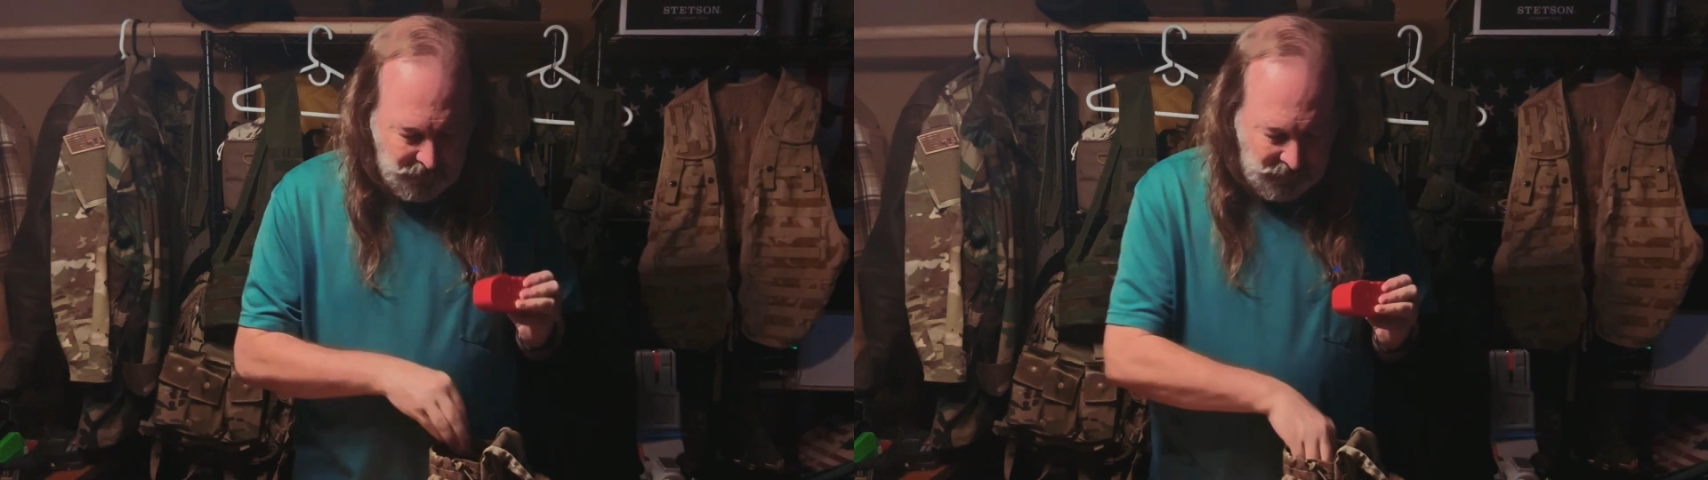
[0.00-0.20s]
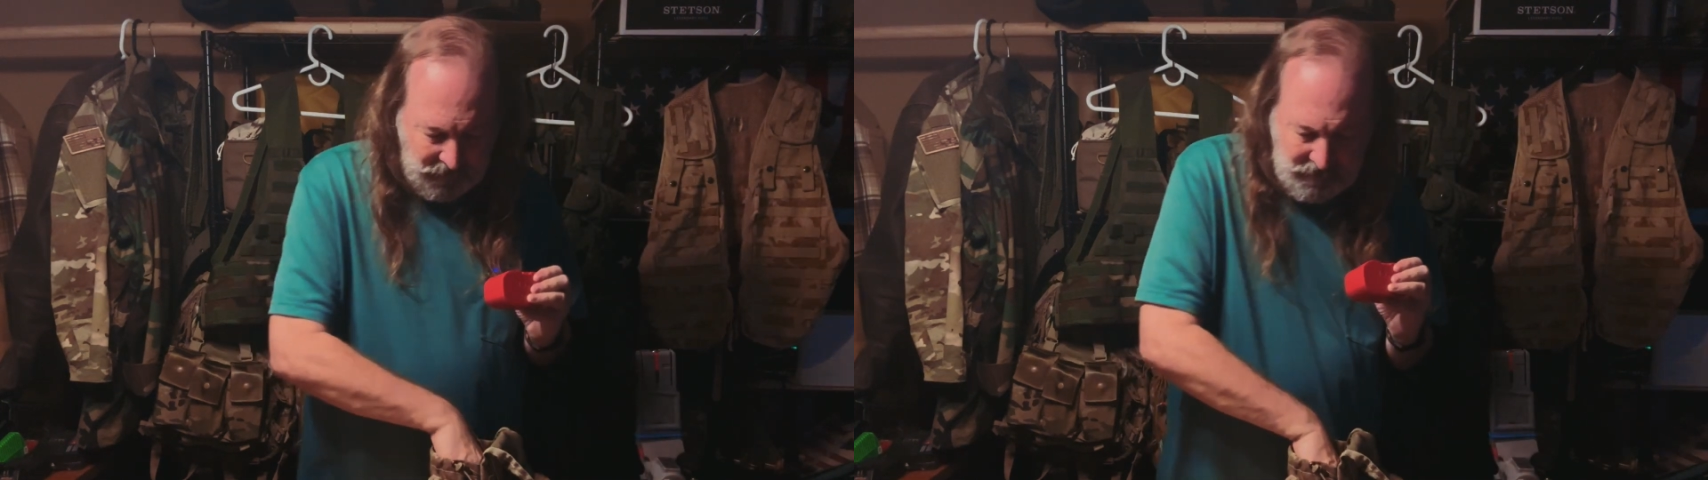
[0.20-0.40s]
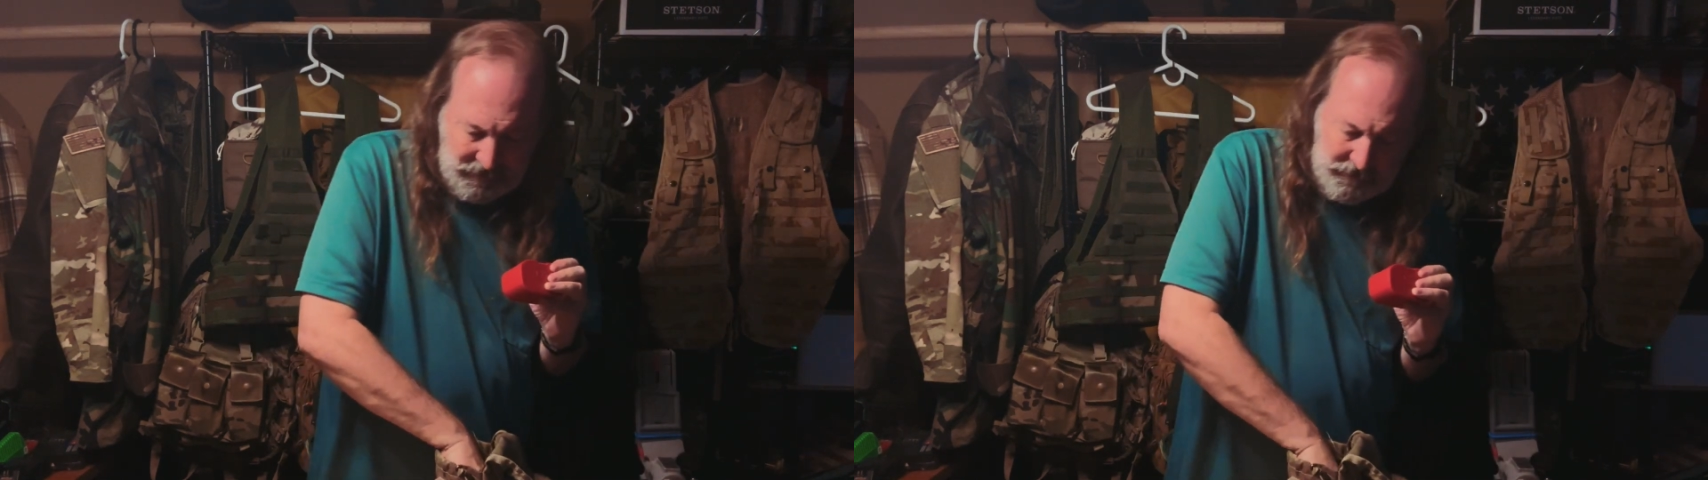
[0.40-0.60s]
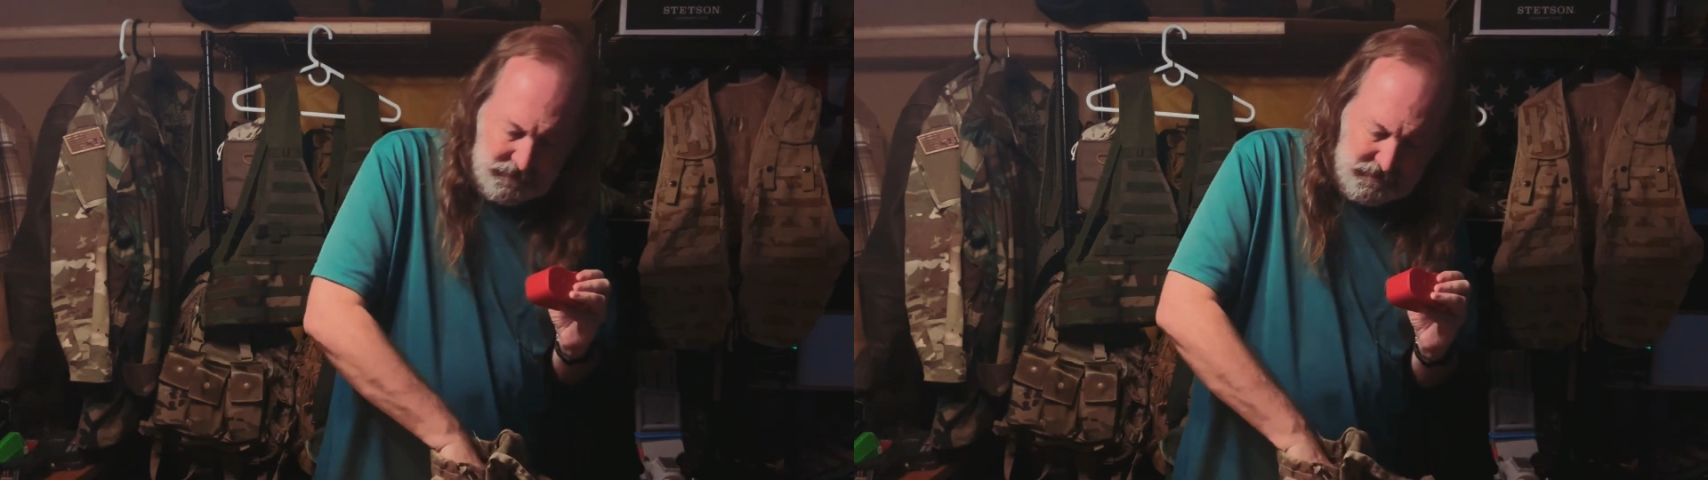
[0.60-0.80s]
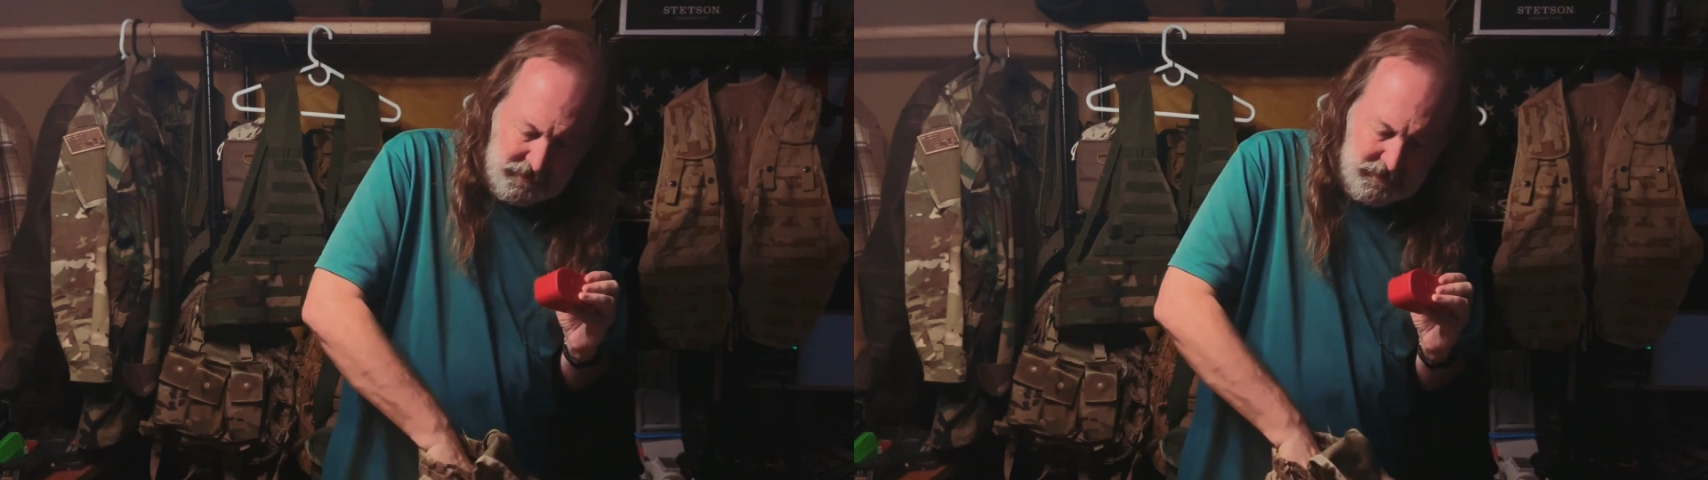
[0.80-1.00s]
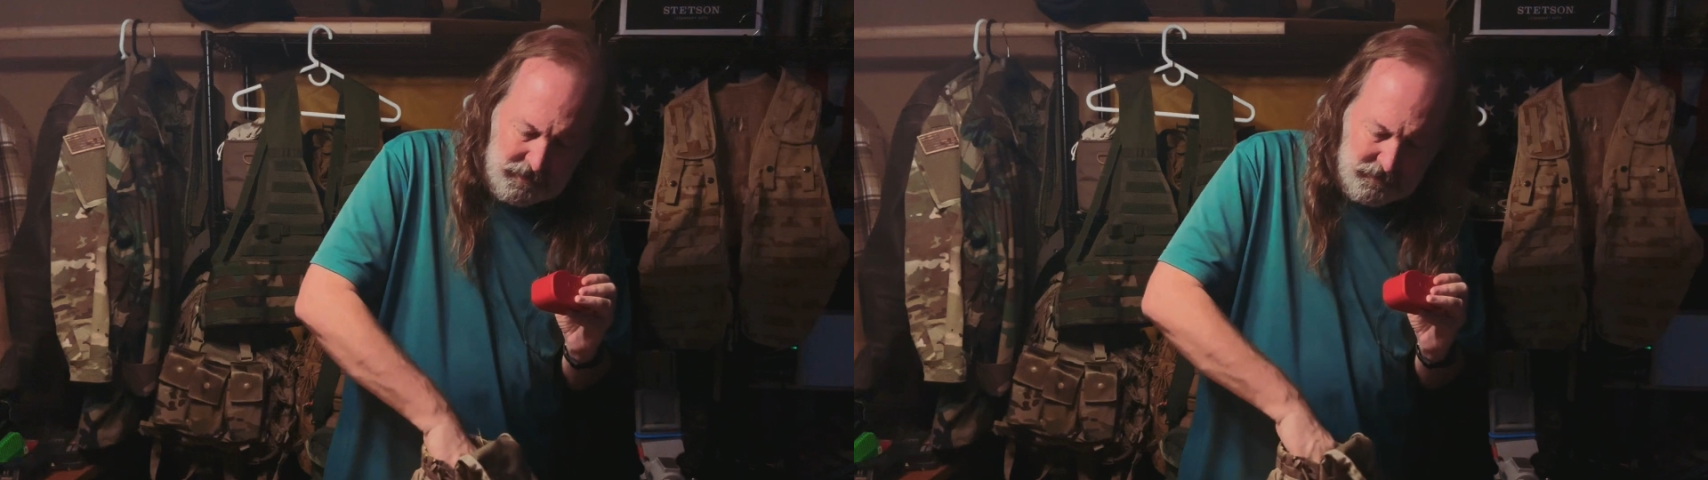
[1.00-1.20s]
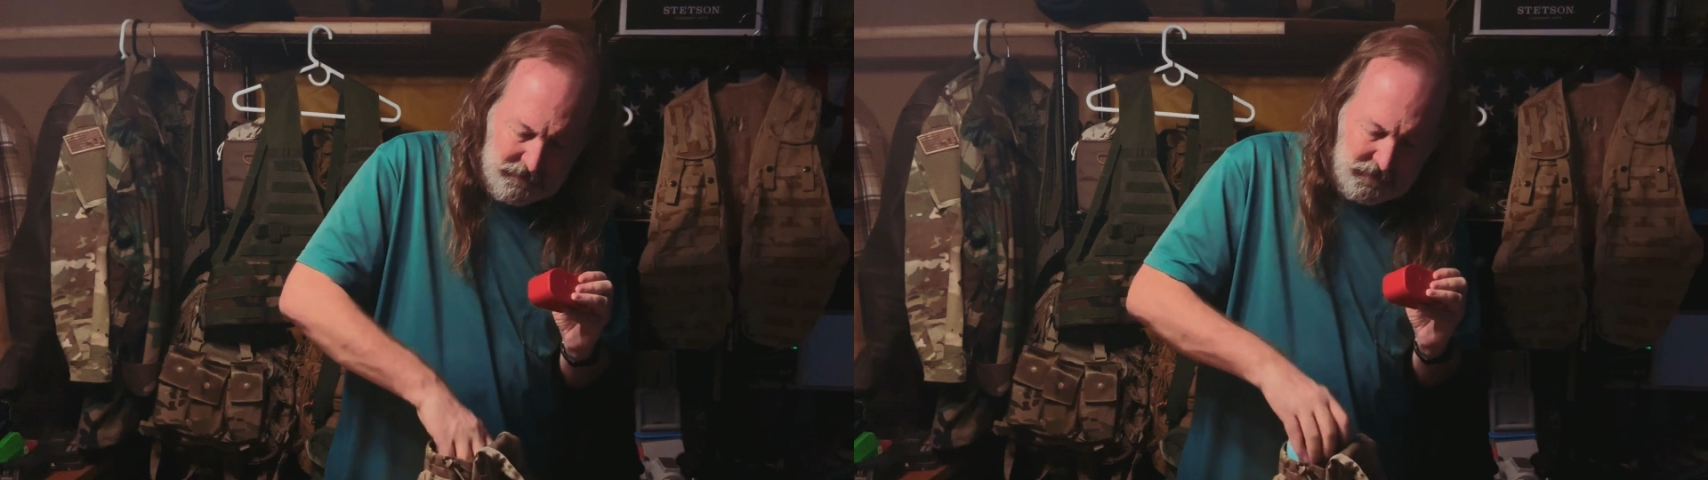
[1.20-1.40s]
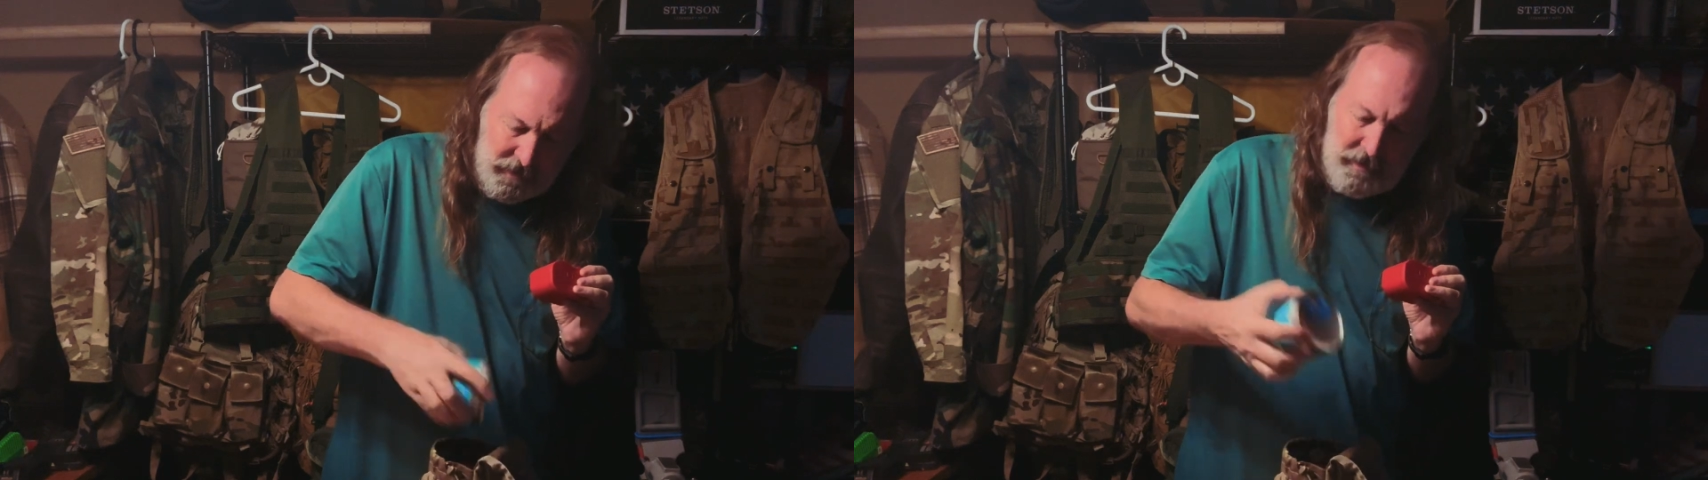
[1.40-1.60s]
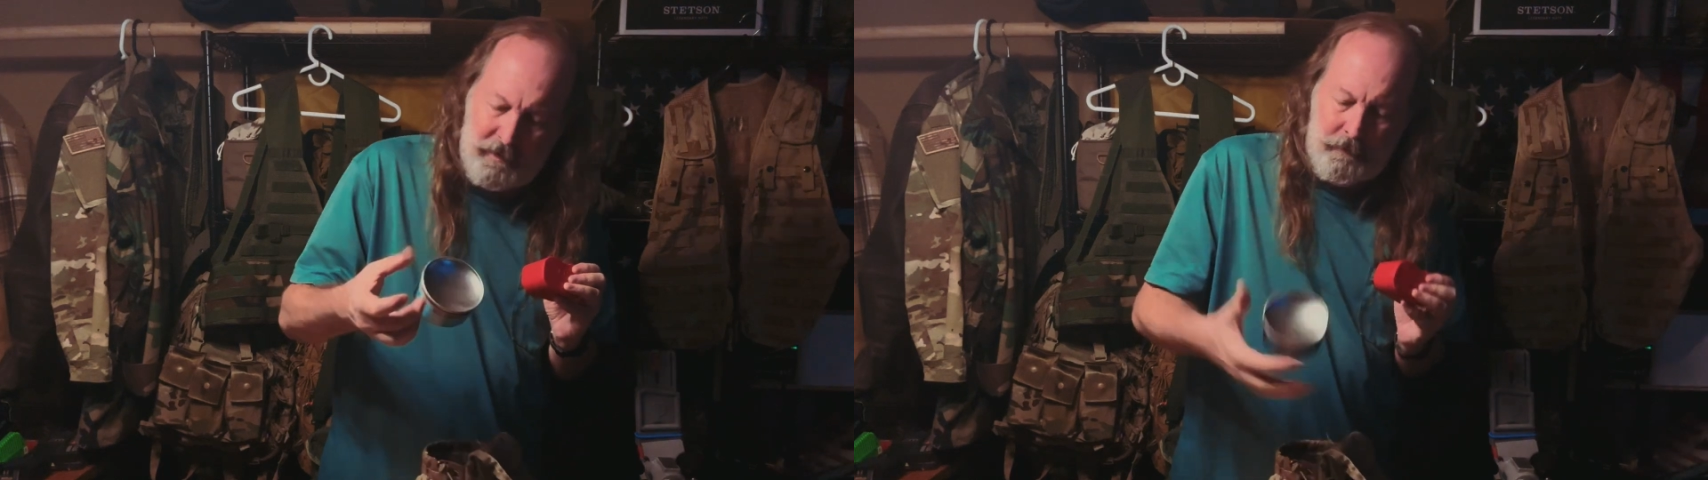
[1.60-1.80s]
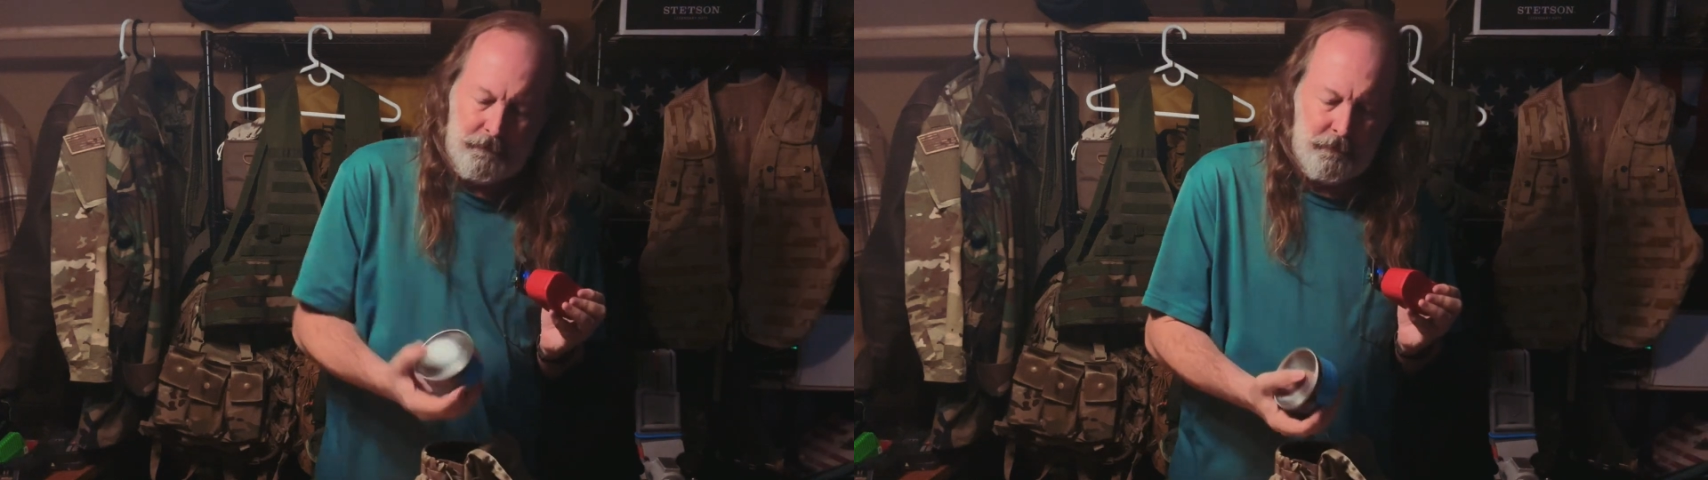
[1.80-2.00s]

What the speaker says: and then down inside here, I've got a